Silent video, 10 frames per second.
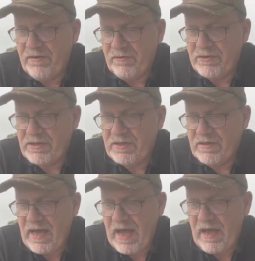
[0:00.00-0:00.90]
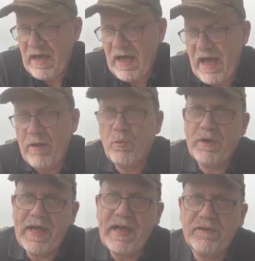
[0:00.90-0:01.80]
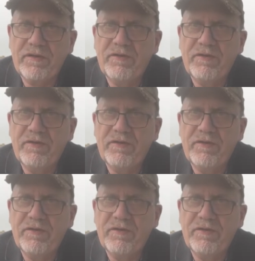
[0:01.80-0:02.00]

and not just in the outward act.